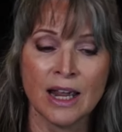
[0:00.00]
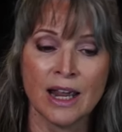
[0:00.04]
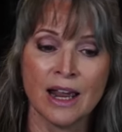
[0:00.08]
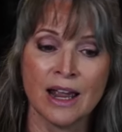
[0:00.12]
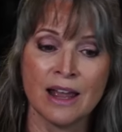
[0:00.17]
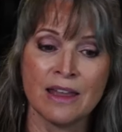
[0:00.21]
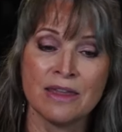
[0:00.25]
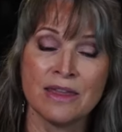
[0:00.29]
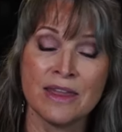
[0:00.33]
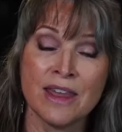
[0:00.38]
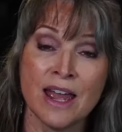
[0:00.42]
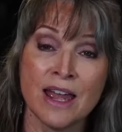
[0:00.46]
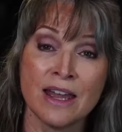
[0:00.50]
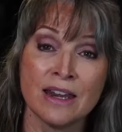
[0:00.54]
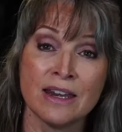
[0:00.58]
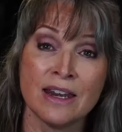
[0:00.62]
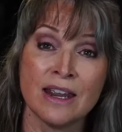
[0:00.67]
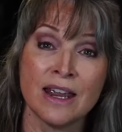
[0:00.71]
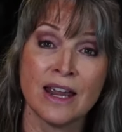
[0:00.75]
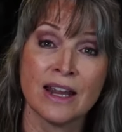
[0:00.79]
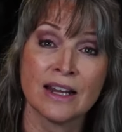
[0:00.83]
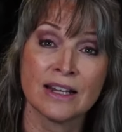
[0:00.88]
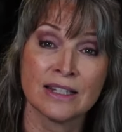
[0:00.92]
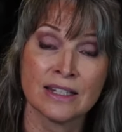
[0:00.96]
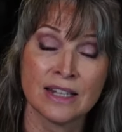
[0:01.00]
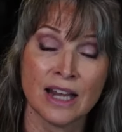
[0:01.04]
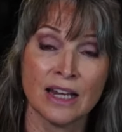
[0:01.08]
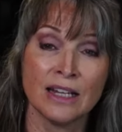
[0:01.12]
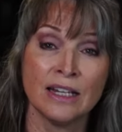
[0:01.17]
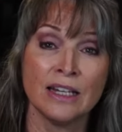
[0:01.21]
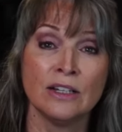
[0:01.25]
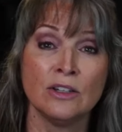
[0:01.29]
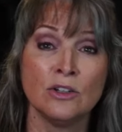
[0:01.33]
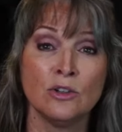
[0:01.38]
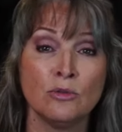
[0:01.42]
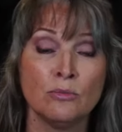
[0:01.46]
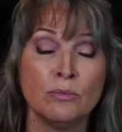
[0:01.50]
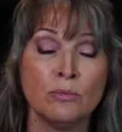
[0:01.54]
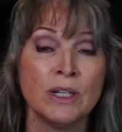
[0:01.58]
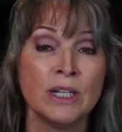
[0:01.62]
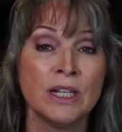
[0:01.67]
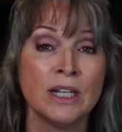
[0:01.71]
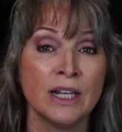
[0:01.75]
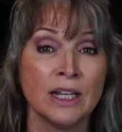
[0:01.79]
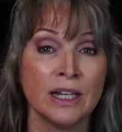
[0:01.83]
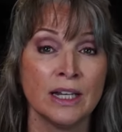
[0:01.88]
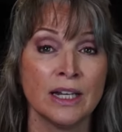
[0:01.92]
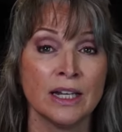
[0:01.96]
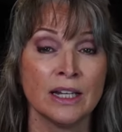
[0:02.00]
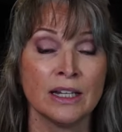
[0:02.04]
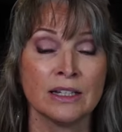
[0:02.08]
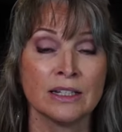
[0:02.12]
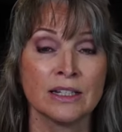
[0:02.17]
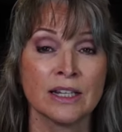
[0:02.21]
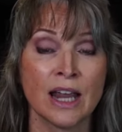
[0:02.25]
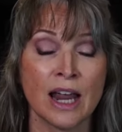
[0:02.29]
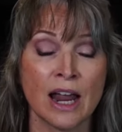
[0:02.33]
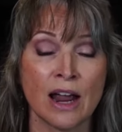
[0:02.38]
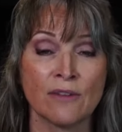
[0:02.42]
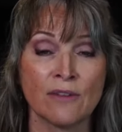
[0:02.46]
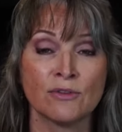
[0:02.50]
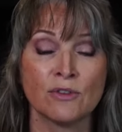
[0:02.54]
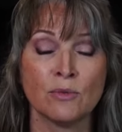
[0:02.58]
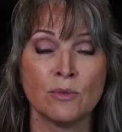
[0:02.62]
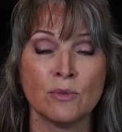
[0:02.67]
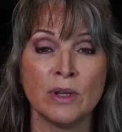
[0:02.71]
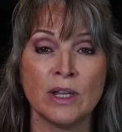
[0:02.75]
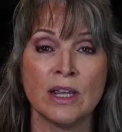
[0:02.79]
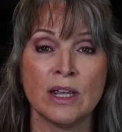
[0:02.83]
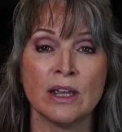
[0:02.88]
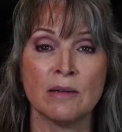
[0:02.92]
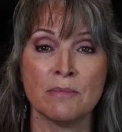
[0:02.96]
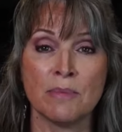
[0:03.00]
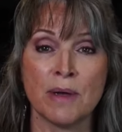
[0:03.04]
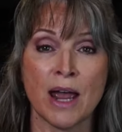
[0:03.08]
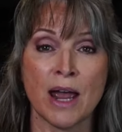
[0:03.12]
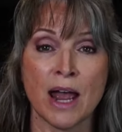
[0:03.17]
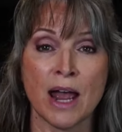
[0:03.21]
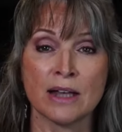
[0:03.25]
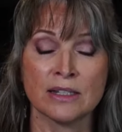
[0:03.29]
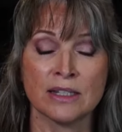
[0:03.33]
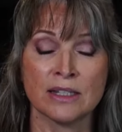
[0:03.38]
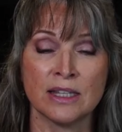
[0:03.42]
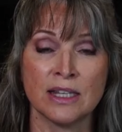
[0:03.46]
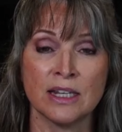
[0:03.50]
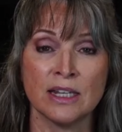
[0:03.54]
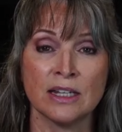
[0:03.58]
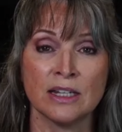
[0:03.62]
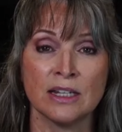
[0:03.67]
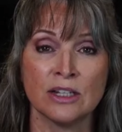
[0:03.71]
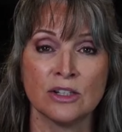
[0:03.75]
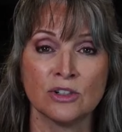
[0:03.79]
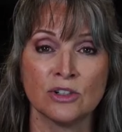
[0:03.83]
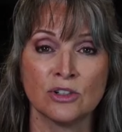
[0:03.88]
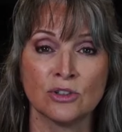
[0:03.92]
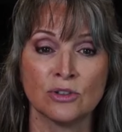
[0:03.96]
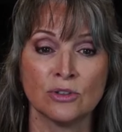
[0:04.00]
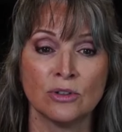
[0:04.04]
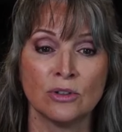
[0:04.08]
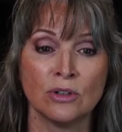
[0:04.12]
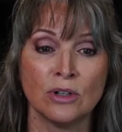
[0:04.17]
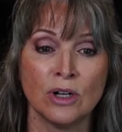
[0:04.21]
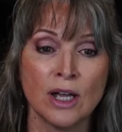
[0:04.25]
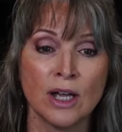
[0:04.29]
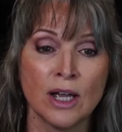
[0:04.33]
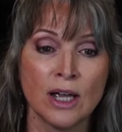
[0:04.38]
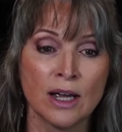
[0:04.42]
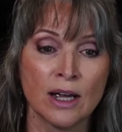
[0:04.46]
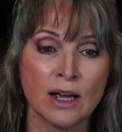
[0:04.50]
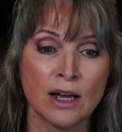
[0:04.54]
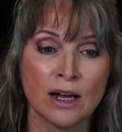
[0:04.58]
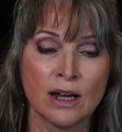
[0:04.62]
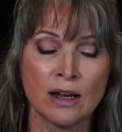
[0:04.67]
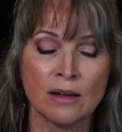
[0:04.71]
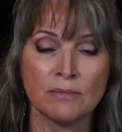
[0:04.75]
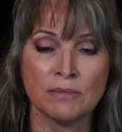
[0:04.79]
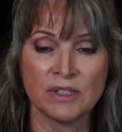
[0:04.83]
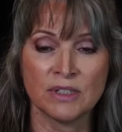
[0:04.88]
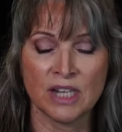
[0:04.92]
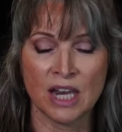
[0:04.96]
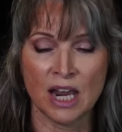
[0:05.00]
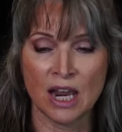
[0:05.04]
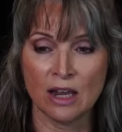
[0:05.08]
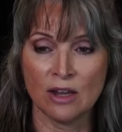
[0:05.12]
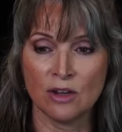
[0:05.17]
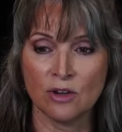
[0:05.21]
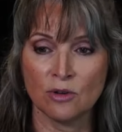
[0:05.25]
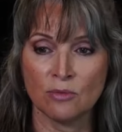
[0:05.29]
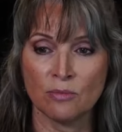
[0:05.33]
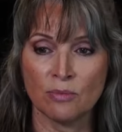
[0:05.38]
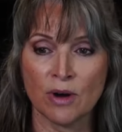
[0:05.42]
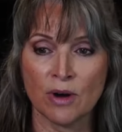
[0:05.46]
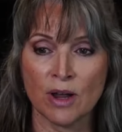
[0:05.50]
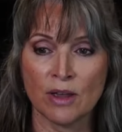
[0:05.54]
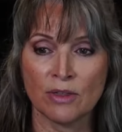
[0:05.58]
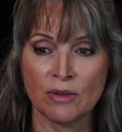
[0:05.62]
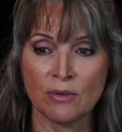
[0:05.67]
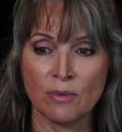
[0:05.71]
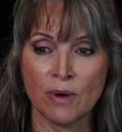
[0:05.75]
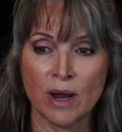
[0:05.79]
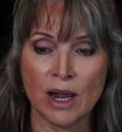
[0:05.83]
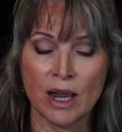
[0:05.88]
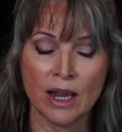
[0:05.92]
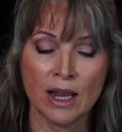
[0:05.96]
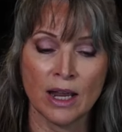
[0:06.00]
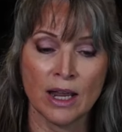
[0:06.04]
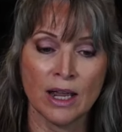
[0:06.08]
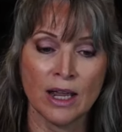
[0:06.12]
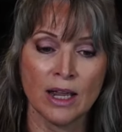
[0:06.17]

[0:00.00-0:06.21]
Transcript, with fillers: And then exciting new beginnings after we get past the initial um, take your breath away.